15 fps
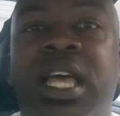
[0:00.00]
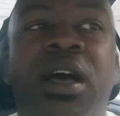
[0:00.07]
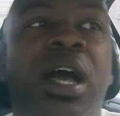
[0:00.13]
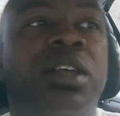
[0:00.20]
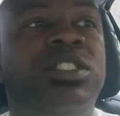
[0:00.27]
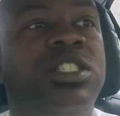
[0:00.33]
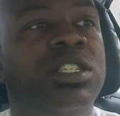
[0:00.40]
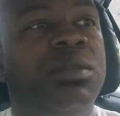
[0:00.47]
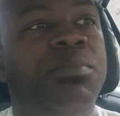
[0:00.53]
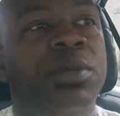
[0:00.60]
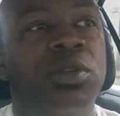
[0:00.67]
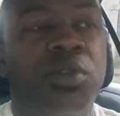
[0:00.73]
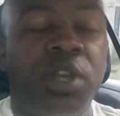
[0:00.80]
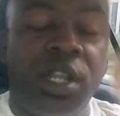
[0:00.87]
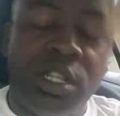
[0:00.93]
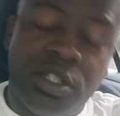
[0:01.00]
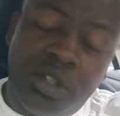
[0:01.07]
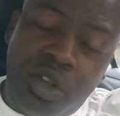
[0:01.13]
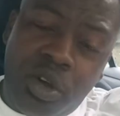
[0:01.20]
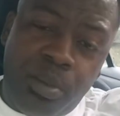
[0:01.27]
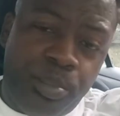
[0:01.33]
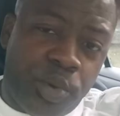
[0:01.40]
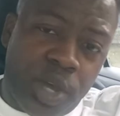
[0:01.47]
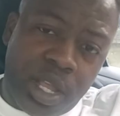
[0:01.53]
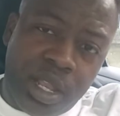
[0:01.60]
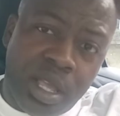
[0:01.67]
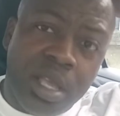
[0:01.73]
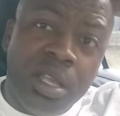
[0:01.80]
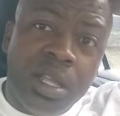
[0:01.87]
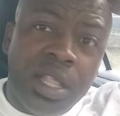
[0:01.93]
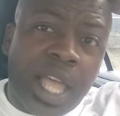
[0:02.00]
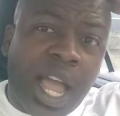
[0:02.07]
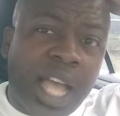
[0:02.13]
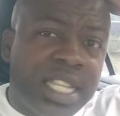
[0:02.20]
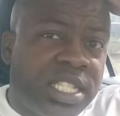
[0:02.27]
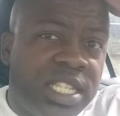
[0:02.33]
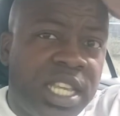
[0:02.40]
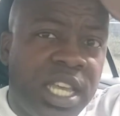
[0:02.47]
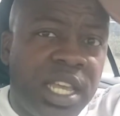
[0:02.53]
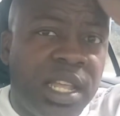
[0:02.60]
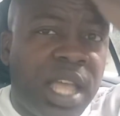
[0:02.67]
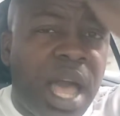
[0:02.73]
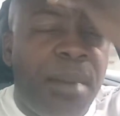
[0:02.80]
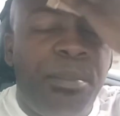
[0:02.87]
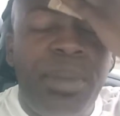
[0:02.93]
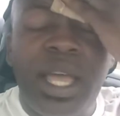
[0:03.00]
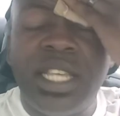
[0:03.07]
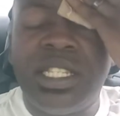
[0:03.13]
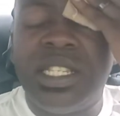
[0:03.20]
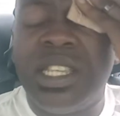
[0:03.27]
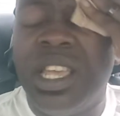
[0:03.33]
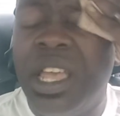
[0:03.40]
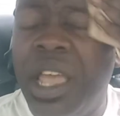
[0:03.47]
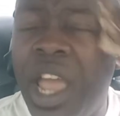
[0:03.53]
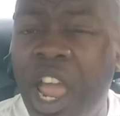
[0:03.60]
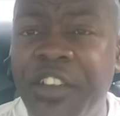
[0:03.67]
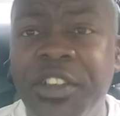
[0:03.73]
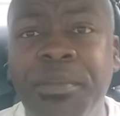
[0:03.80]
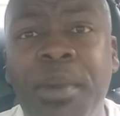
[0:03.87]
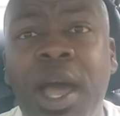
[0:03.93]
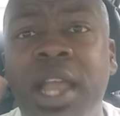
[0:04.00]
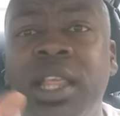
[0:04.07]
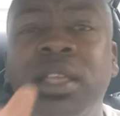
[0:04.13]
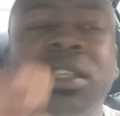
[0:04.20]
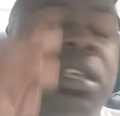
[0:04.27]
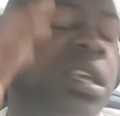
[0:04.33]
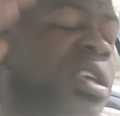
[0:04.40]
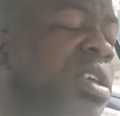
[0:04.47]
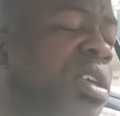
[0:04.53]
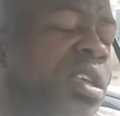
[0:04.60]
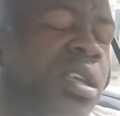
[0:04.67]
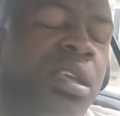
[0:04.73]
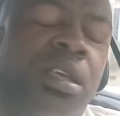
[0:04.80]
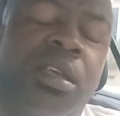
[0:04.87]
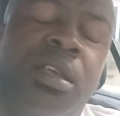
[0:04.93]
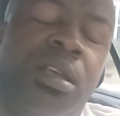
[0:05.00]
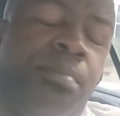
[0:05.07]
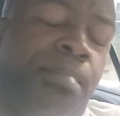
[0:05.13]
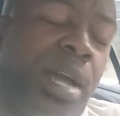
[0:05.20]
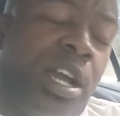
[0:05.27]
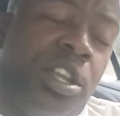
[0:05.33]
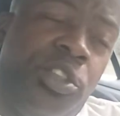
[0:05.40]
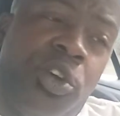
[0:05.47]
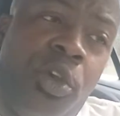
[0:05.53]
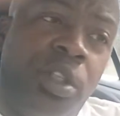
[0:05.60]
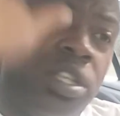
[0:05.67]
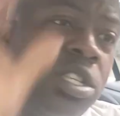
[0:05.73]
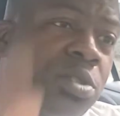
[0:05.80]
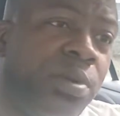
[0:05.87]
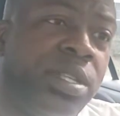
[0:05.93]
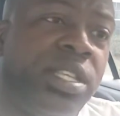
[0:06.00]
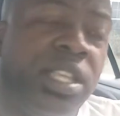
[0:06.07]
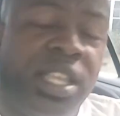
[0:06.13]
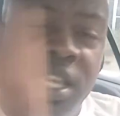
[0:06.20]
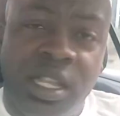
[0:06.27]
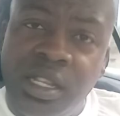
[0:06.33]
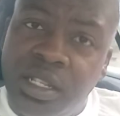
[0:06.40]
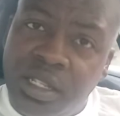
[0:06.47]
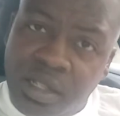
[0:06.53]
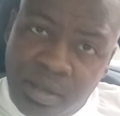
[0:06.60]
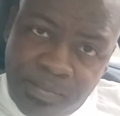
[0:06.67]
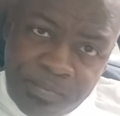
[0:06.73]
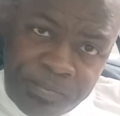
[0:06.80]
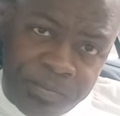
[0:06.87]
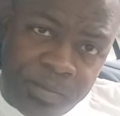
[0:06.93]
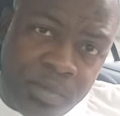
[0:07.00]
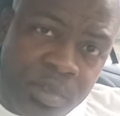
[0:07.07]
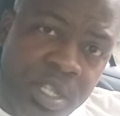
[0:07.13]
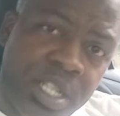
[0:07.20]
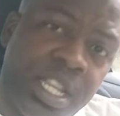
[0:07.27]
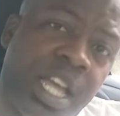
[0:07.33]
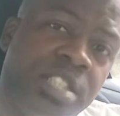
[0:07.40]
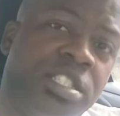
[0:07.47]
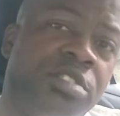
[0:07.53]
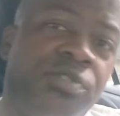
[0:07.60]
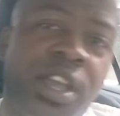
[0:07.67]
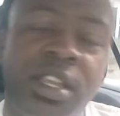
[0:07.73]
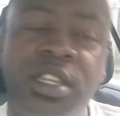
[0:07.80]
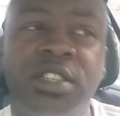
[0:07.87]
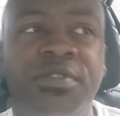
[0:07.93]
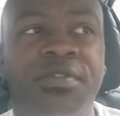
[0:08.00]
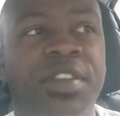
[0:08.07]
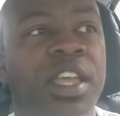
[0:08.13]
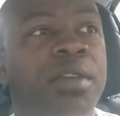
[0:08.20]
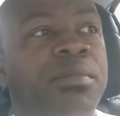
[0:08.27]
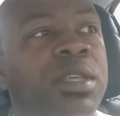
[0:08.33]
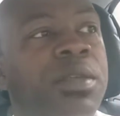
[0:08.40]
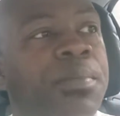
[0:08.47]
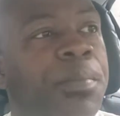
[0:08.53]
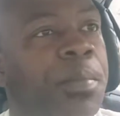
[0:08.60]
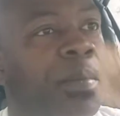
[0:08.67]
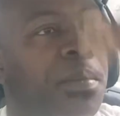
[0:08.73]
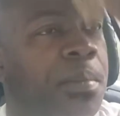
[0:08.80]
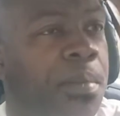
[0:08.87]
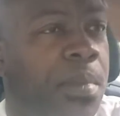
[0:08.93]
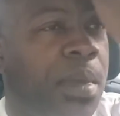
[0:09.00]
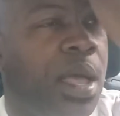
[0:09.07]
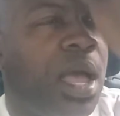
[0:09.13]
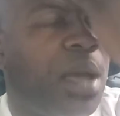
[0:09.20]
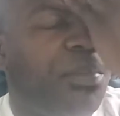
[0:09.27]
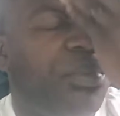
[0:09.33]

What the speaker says: I shouldn't have been on here this long, but like I said, God bless everybody. My condolences once again to Daunte Wright and his family. I